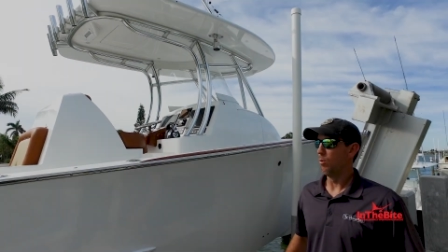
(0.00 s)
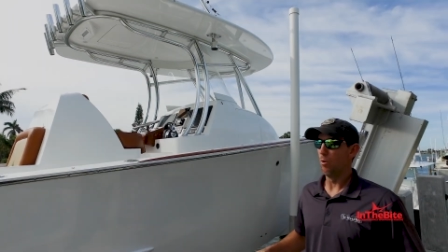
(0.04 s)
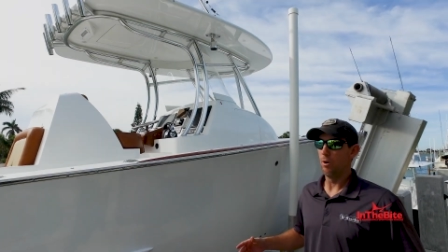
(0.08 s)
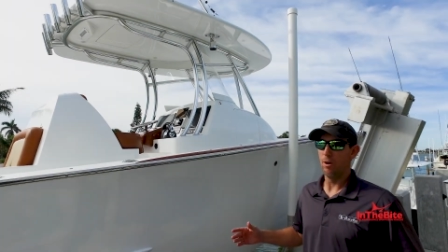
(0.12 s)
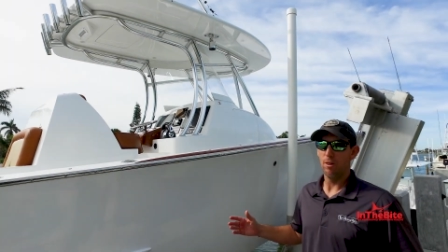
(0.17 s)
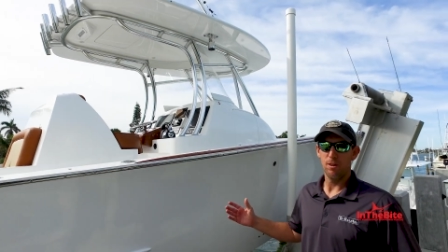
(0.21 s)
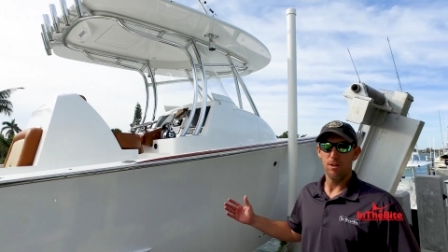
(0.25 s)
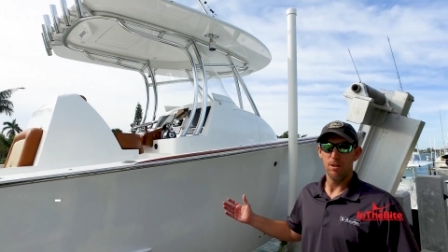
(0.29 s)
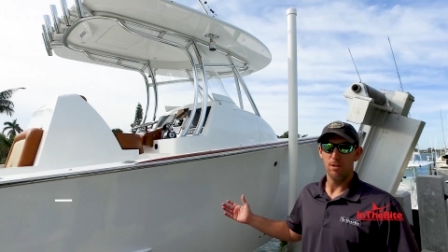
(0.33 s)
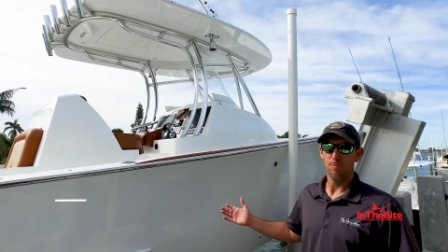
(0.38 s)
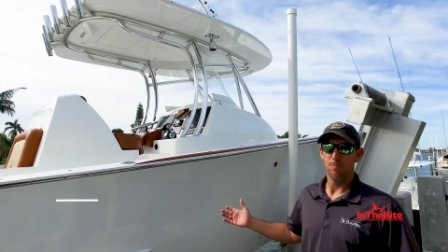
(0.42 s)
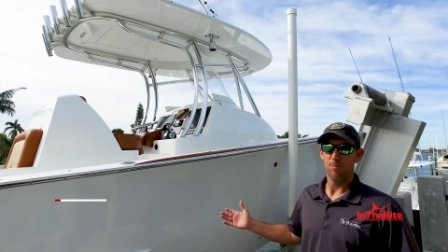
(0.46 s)

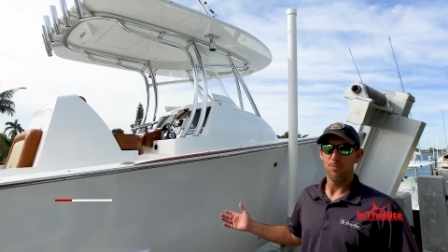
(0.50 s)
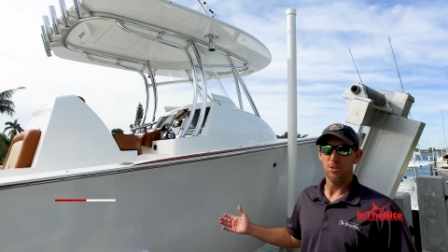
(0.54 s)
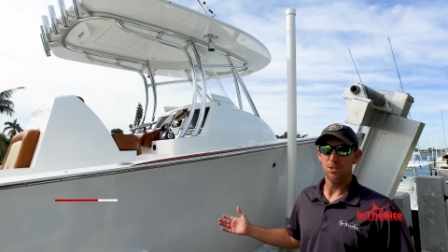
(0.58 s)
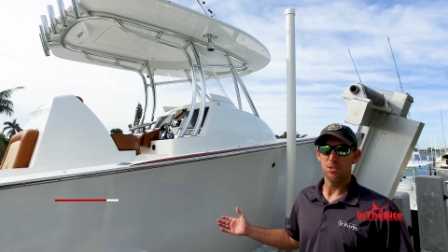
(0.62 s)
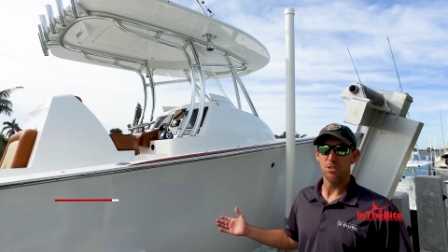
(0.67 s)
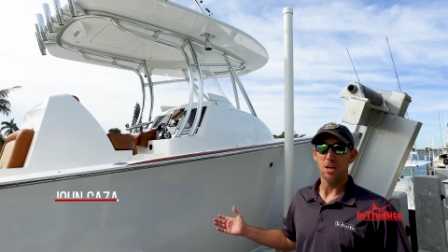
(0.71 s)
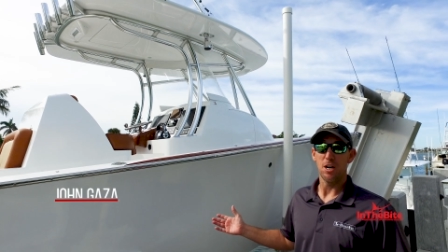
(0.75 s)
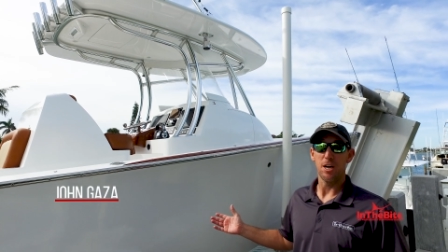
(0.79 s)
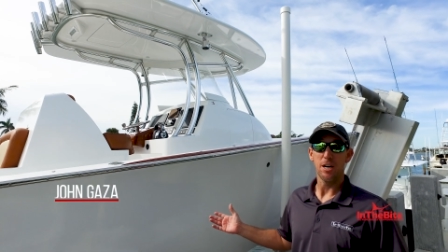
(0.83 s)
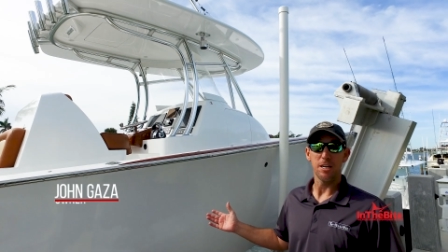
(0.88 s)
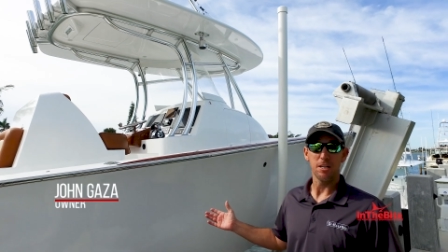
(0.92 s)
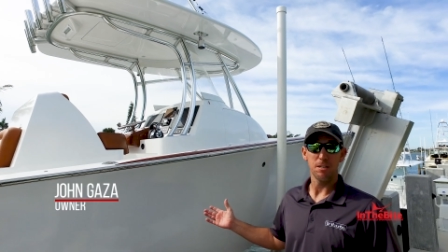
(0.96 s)
One of the
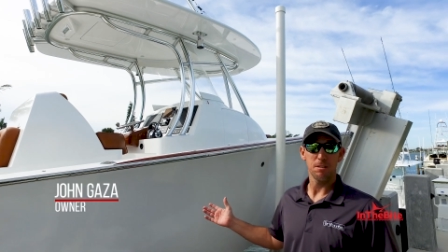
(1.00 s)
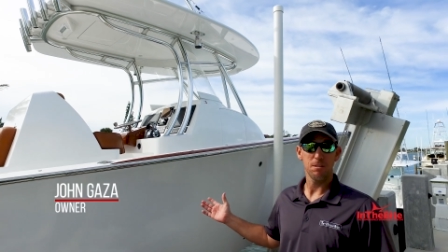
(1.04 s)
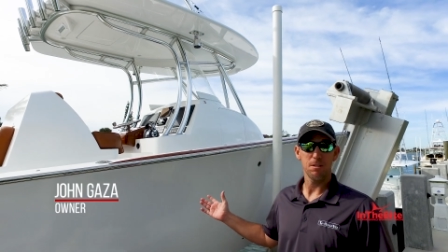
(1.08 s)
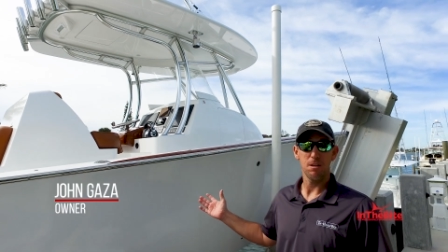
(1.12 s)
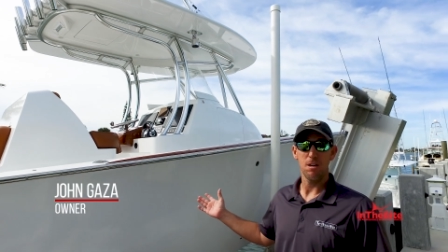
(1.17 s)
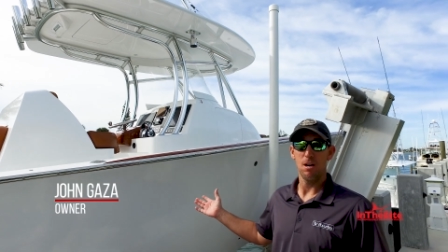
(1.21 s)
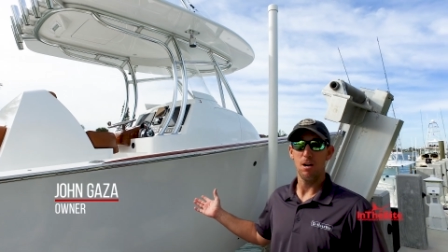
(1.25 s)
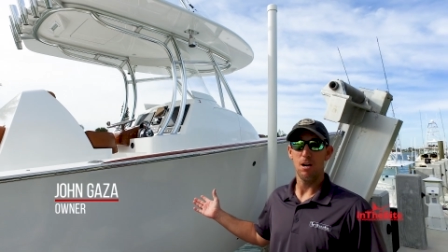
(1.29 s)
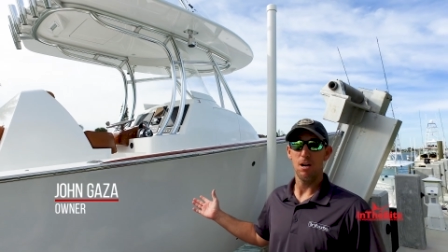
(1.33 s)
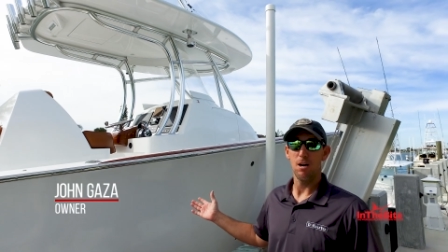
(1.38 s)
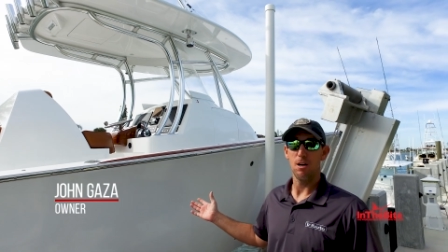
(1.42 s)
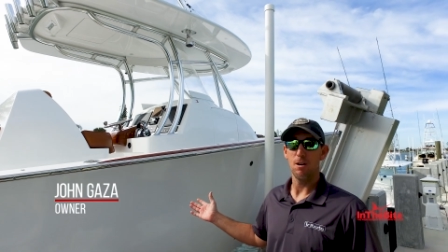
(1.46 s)
design
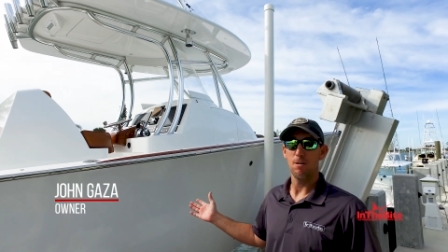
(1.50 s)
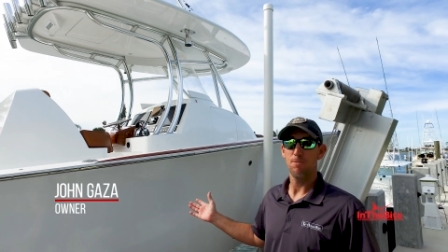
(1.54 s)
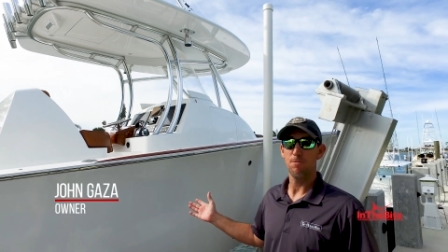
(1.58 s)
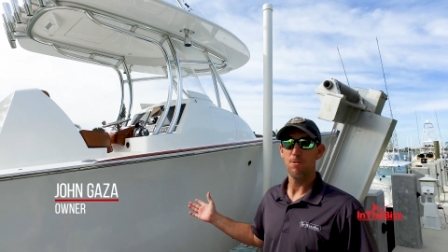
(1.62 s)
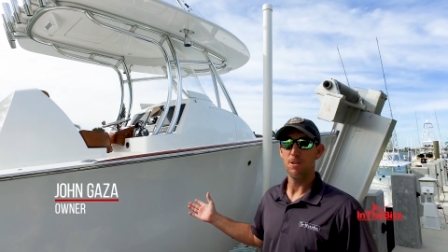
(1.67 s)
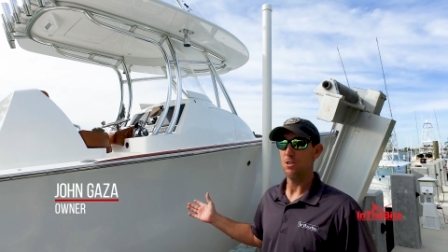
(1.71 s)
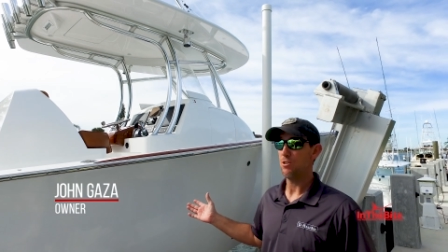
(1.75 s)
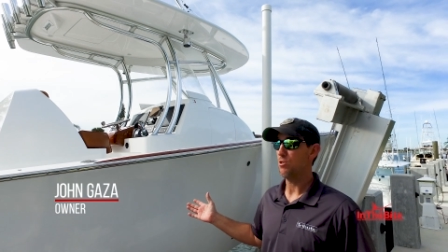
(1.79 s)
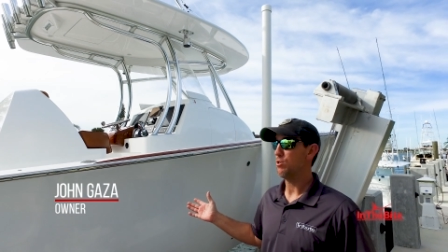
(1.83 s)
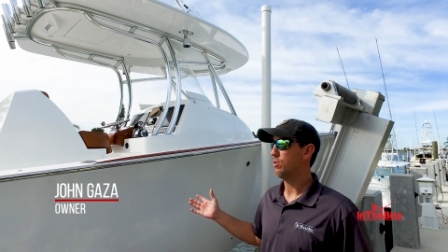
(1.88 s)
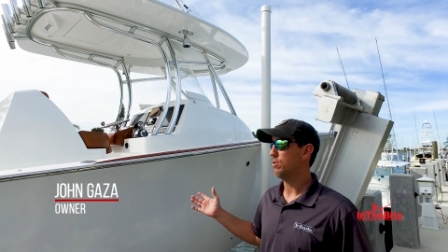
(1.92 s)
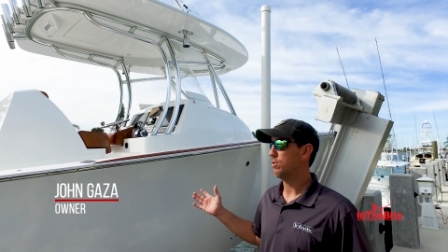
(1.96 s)
uh,
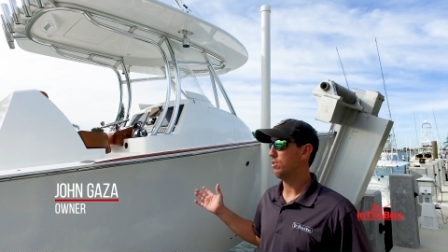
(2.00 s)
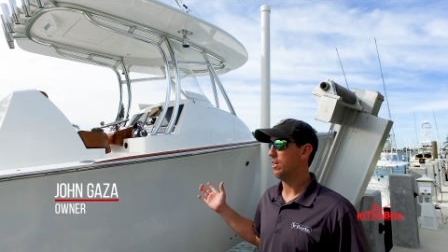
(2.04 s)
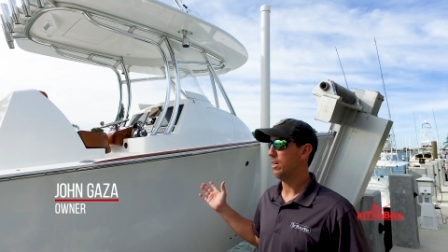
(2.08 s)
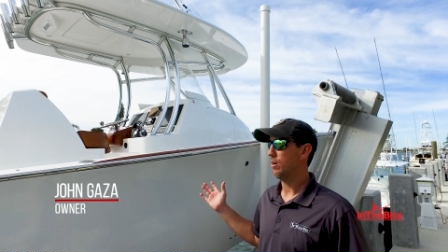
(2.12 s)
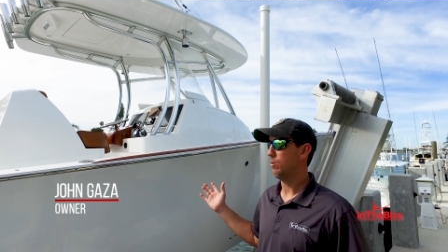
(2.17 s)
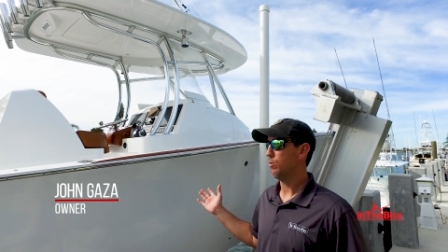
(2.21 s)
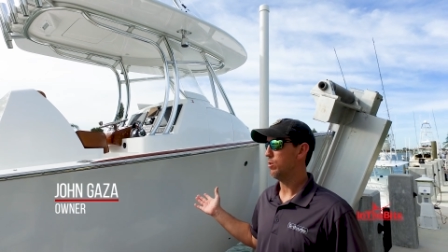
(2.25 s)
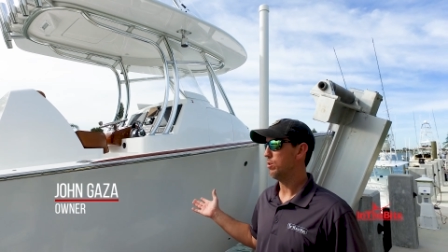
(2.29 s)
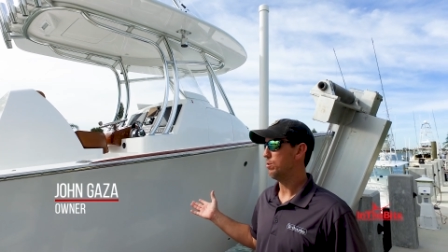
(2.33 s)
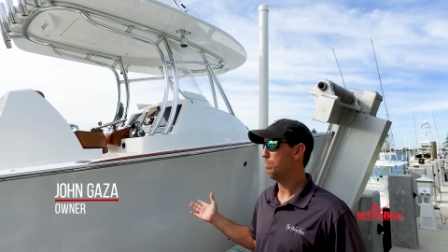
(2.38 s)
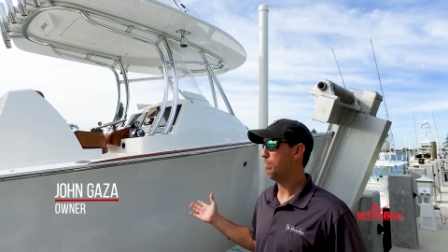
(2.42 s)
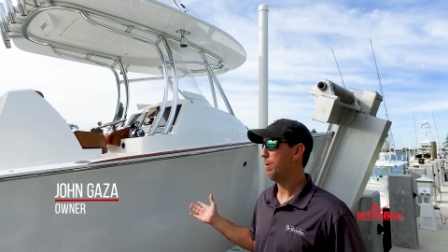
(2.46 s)
features
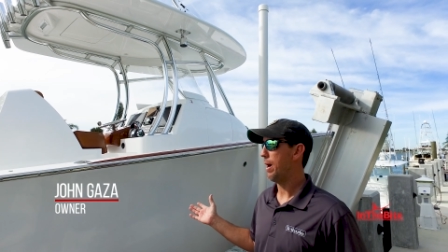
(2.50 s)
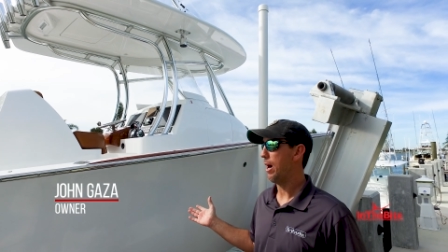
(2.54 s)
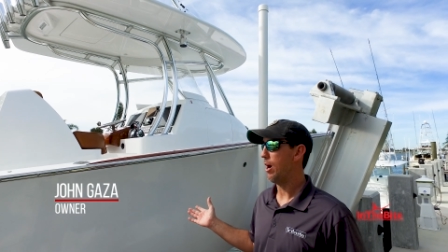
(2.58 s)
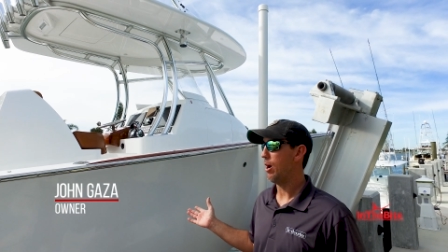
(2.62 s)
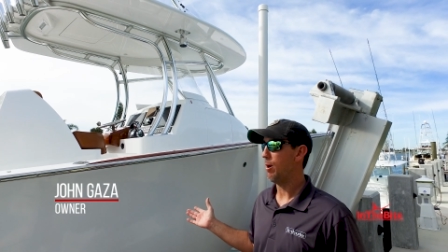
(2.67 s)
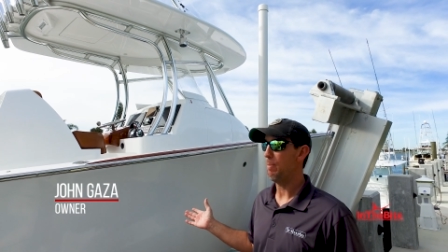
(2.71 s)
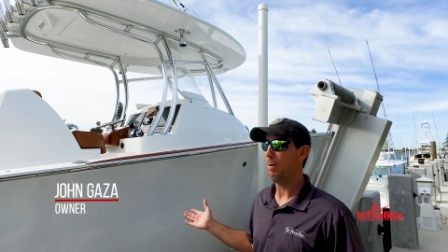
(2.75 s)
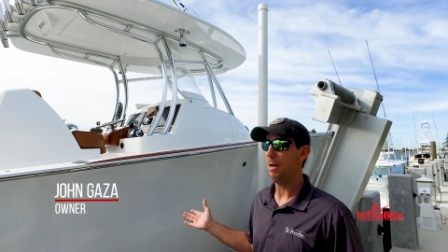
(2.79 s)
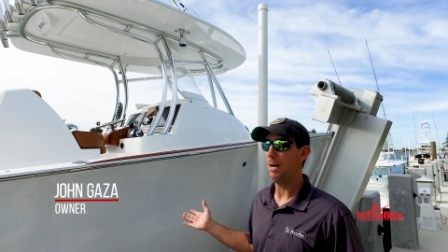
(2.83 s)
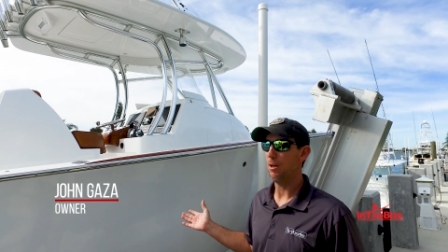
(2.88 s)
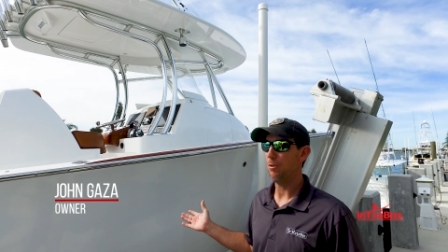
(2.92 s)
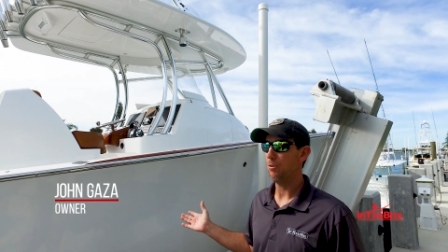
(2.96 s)
that was
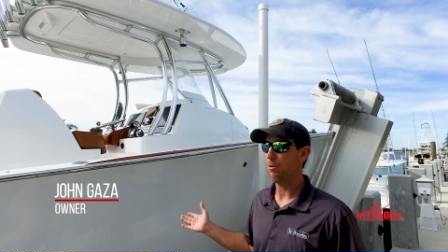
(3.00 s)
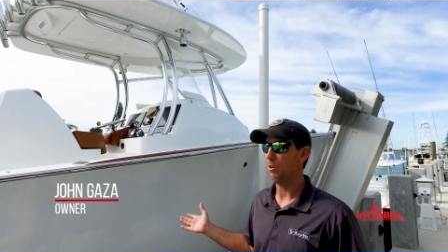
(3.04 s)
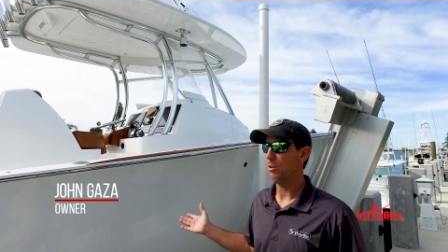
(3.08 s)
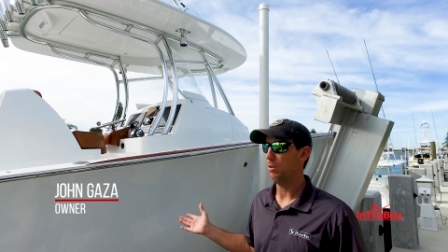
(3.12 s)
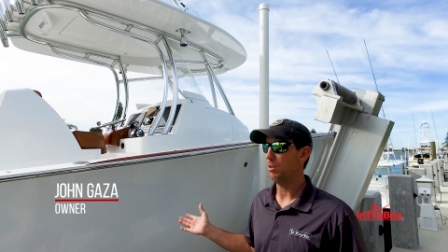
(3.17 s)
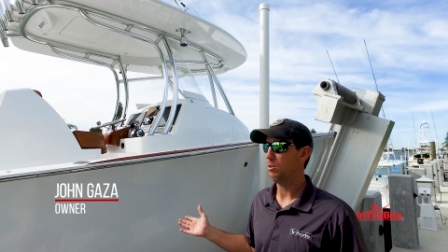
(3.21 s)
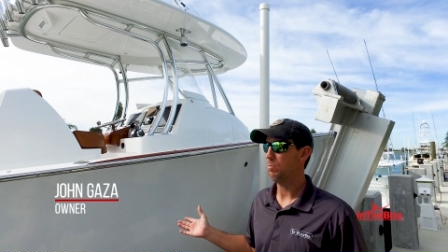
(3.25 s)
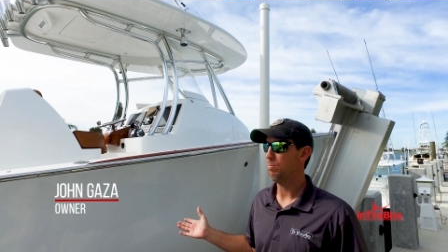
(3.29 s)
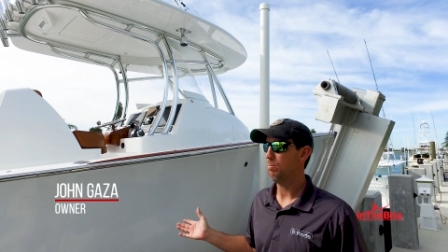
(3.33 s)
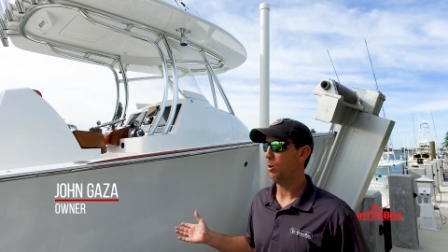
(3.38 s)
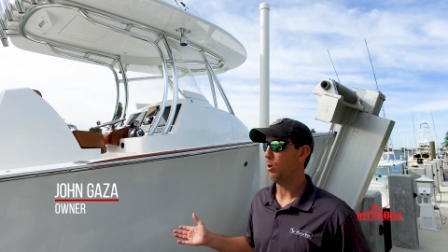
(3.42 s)
paramount on this